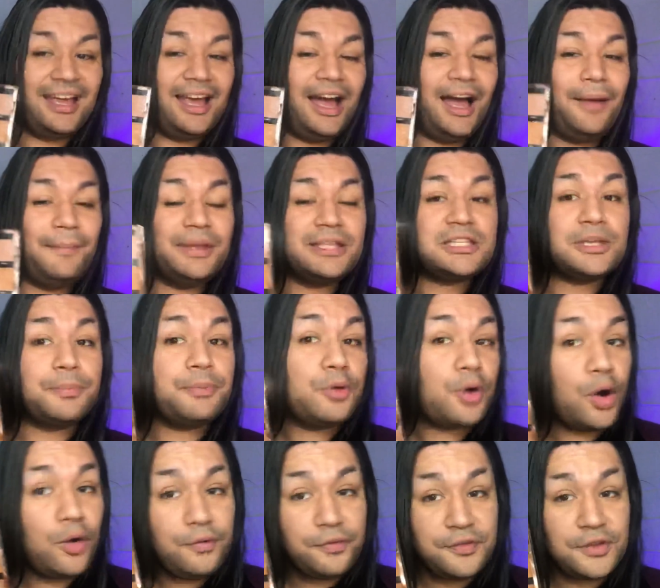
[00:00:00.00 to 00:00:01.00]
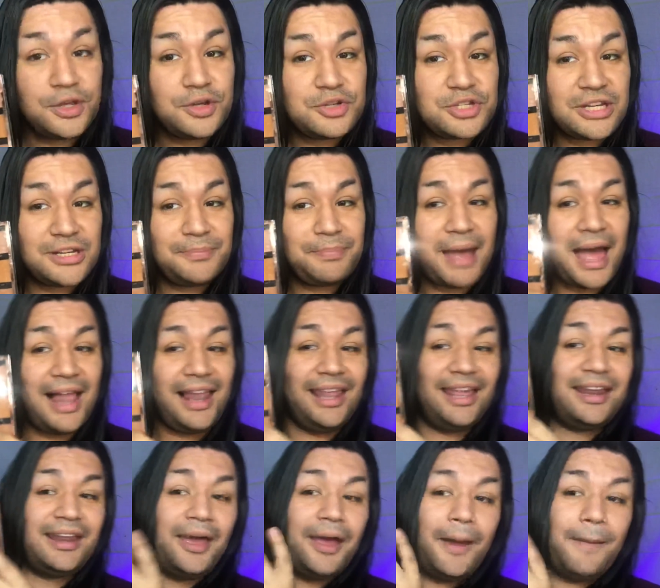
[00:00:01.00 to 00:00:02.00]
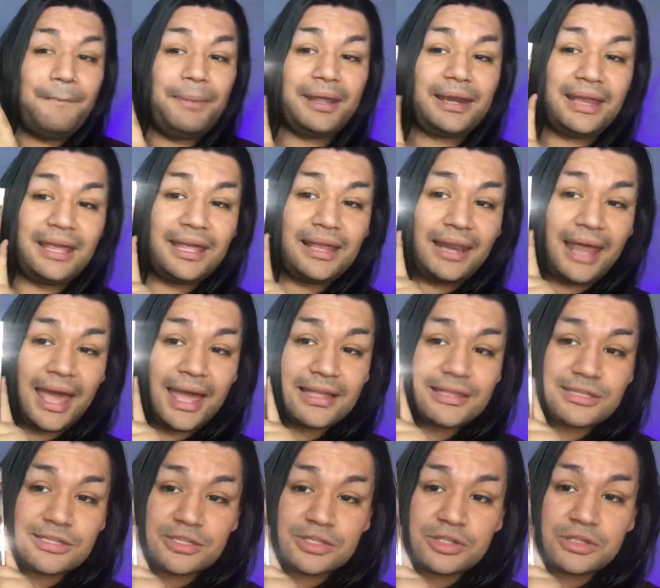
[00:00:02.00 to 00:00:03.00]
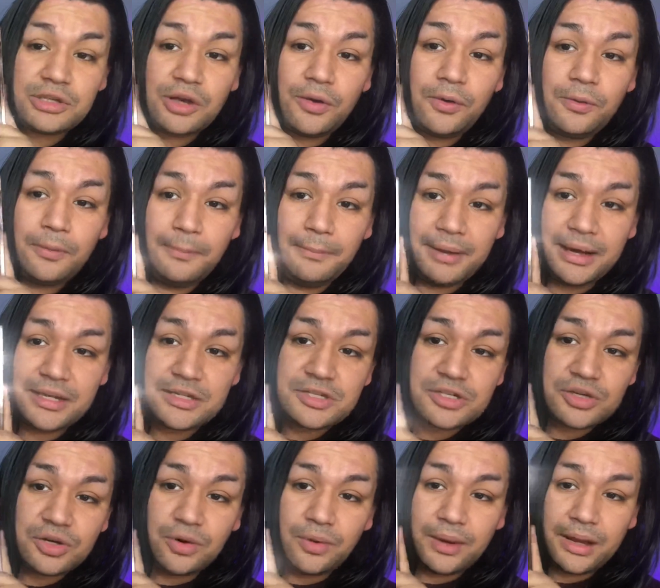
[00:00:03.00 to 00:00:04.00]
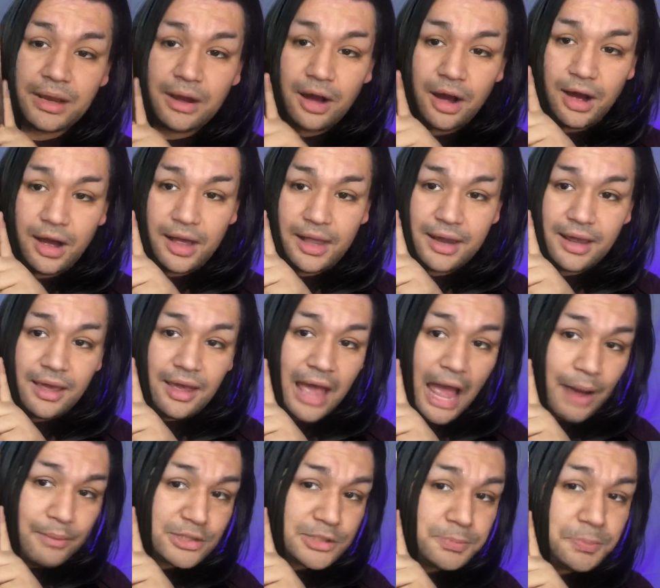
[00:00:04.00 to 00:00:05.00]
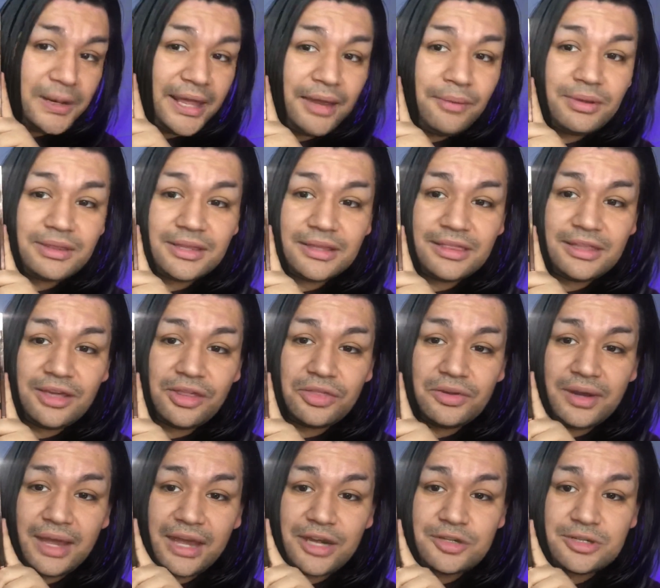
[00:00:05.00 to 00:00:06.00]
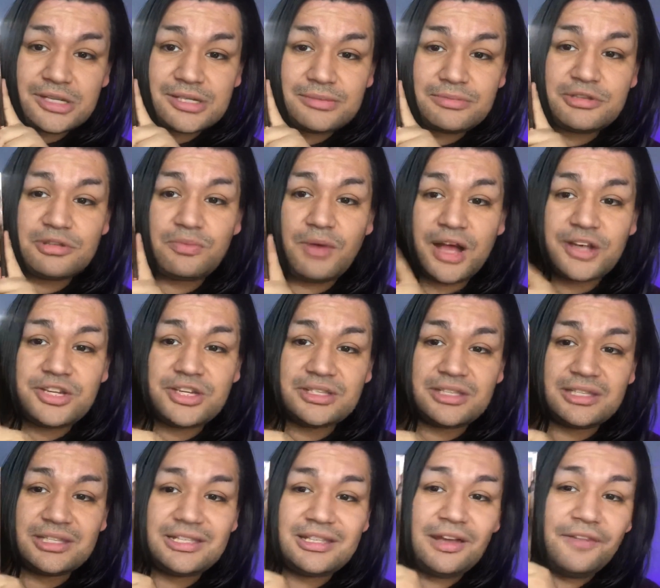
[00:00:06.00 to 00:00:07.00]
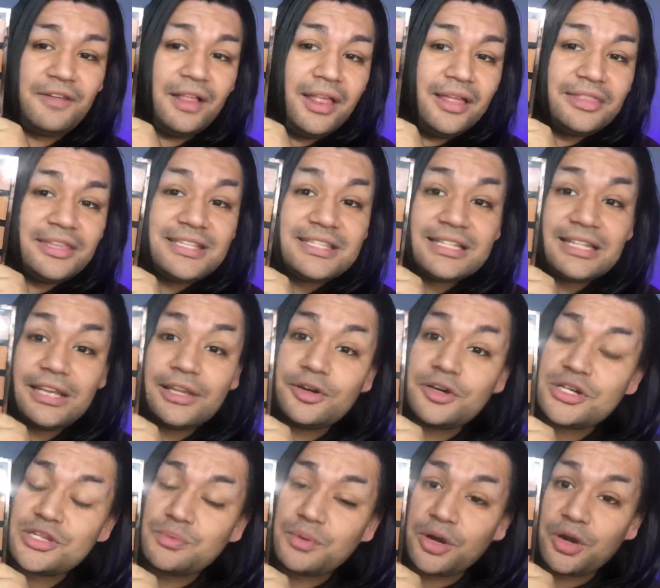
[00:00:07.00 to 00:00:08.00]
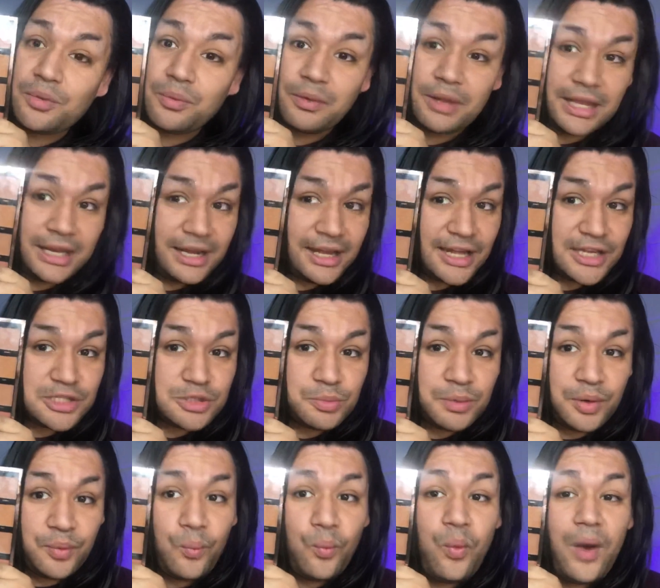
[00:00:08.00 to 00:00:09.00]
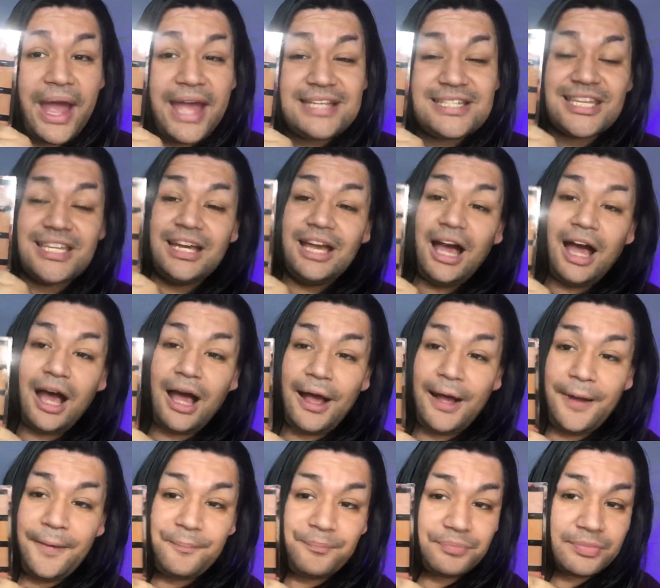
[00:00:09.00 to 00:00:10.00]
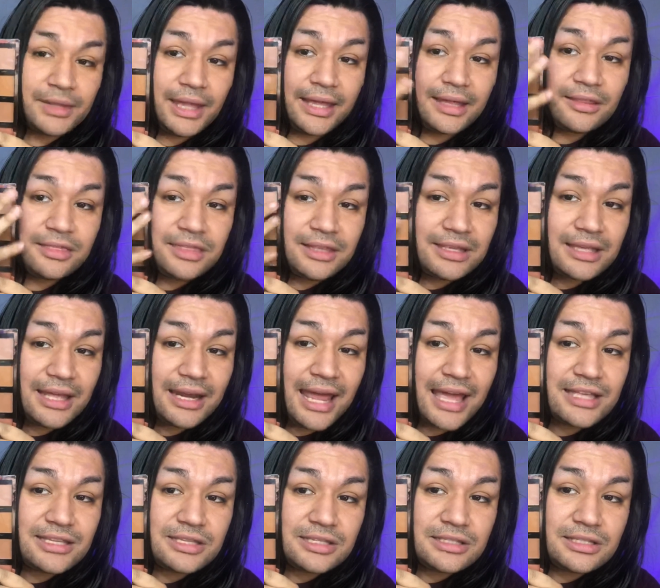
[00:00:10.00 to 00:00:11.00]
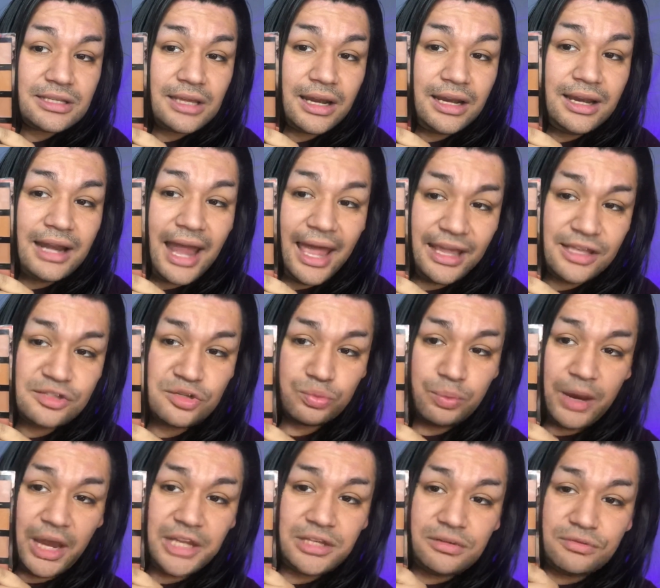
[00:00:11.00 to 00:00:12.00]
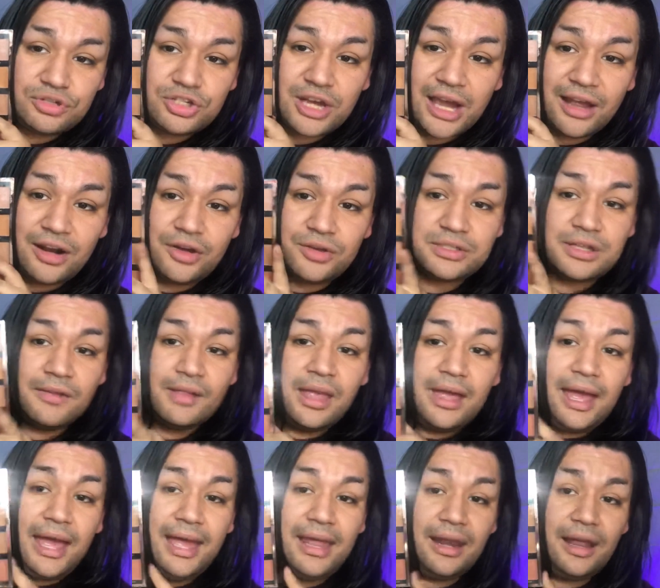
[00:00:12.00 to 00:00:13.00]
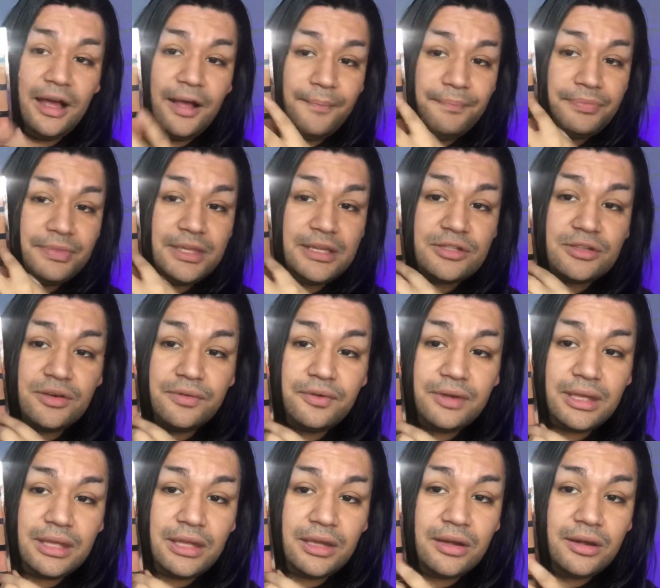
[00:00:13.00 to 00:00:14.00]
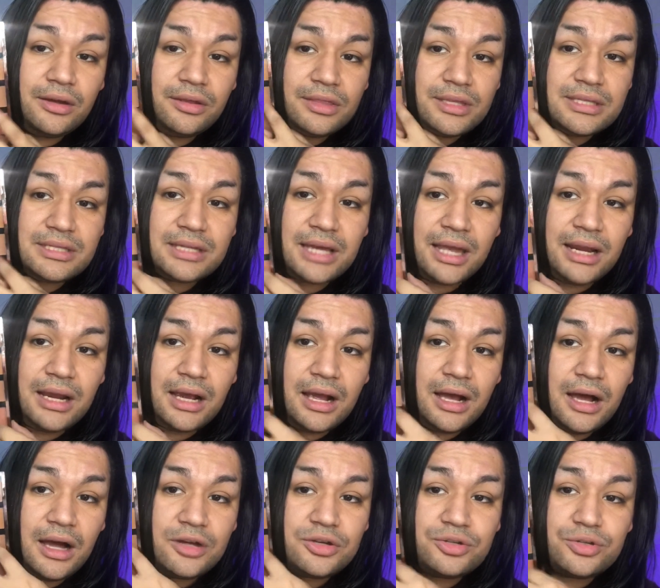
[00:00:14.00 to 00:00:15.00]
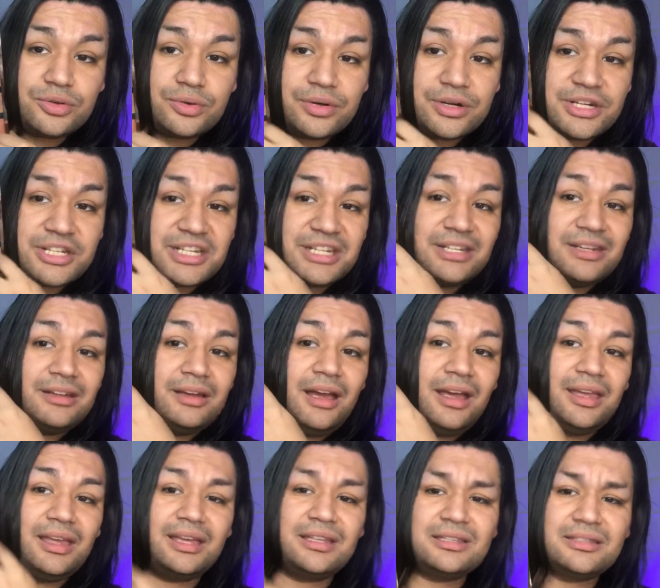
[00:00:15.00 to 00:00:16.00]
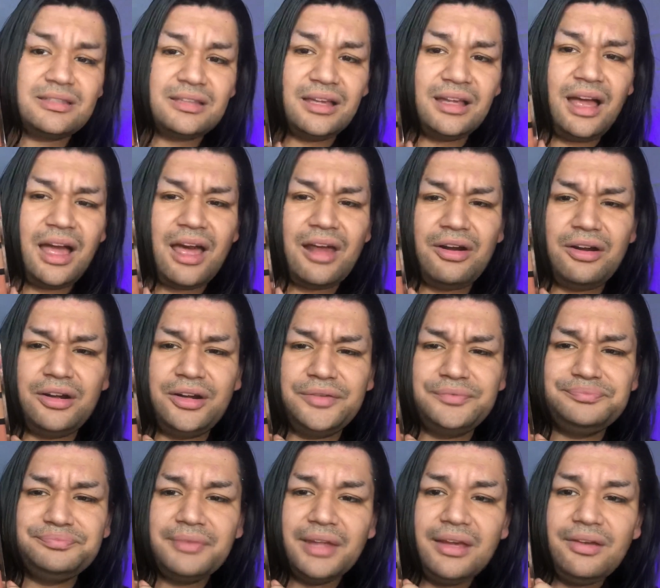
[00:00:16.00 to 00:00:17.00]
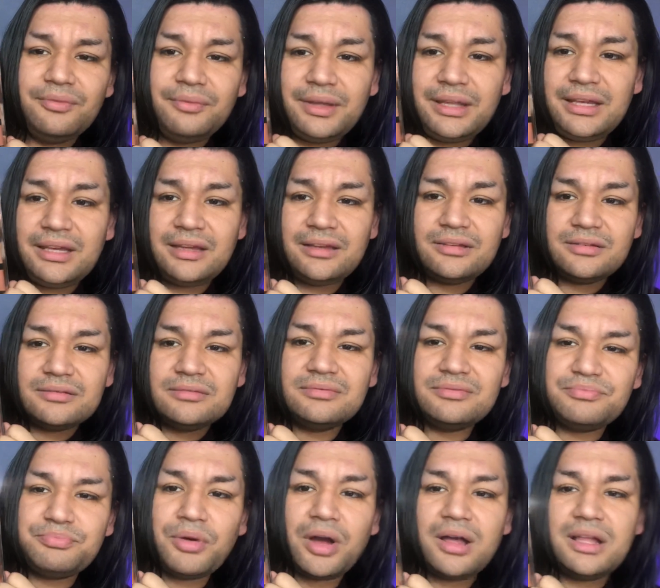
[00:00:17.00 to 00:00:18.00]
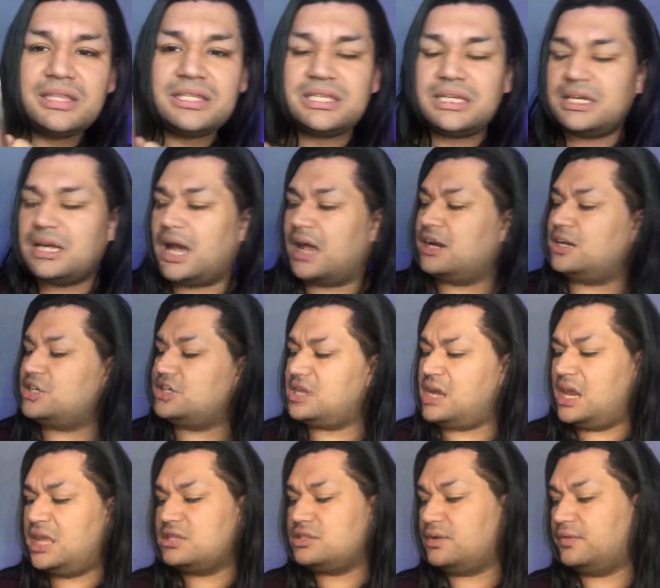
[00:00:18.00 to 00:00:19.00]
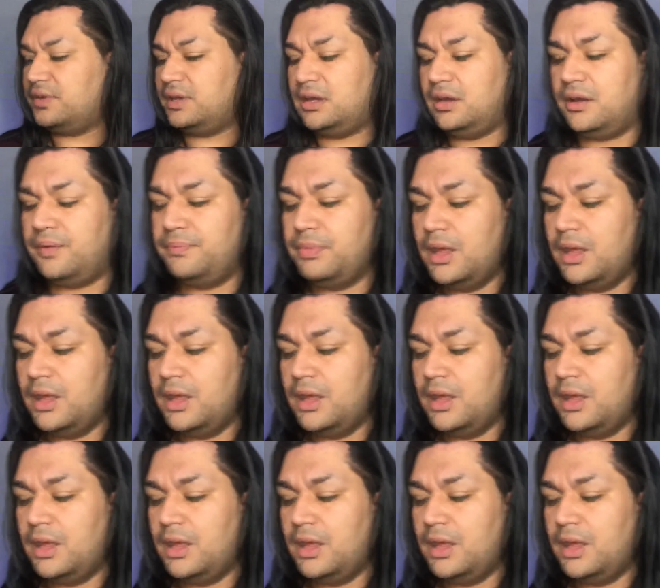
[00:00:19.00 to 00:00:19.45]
It's a Pro Fusion palette, but it has so much going on. I was playing with it the other night, doing some swatches and stuff. These glitters work really nice when wet. It has a nice range of shadows, and these over here, these kind of contours and I guess I don't know, really bronzy kind of shades over here.